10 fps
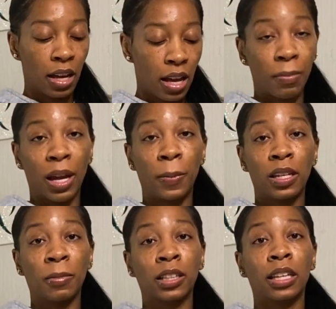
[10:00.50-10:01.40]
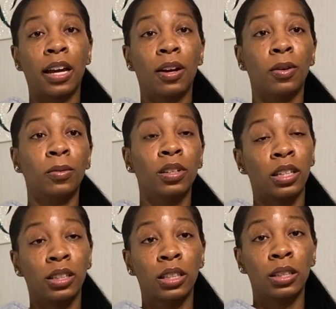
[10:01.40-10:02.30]
Epidemic Sound,
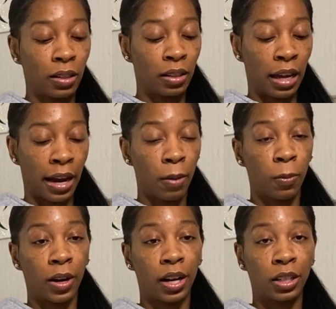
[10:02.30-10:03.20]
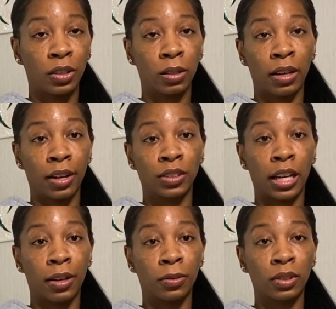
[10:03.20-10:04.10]
this is an app where you can have
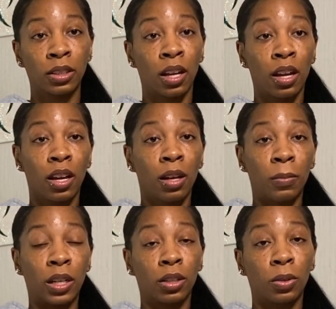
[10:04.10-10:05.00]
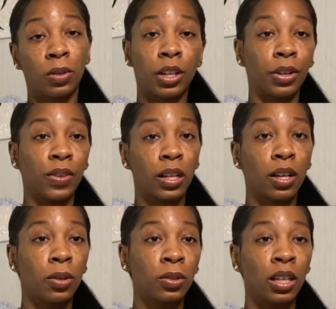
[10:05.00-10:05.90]
sounds be included in your
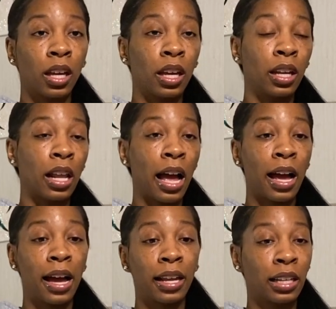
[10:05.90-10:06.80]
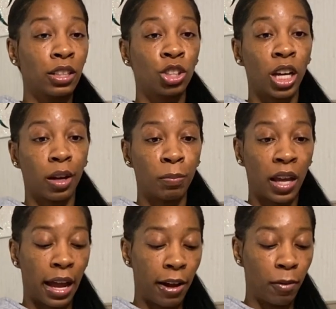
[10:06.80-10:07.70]
videos, and I need to check
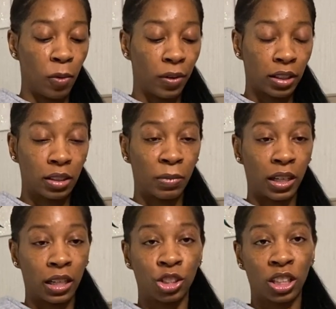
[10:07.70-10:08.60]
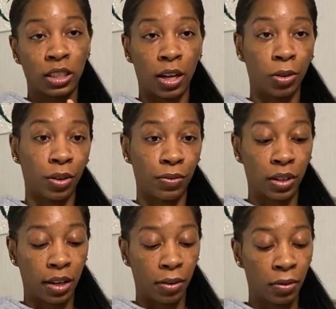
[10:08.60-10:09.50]
that out more, but it's just downloaded for
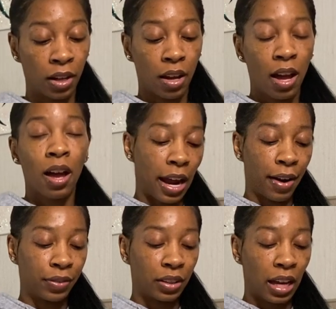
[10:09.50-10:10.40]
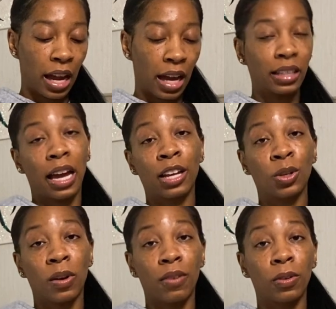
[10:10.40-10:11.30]
now. After that, I do
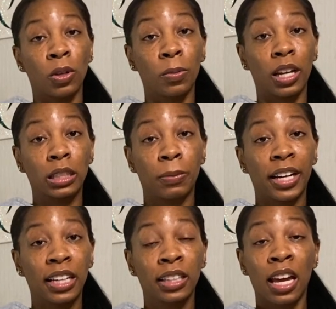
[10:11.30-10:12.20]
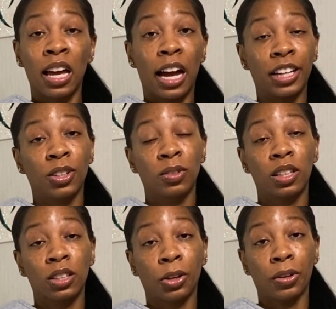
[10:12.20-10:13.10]
have Adobe Express. I use
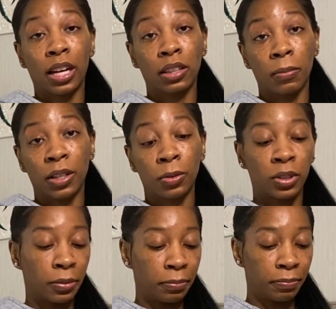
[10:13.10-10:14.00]
this to create thumbnails.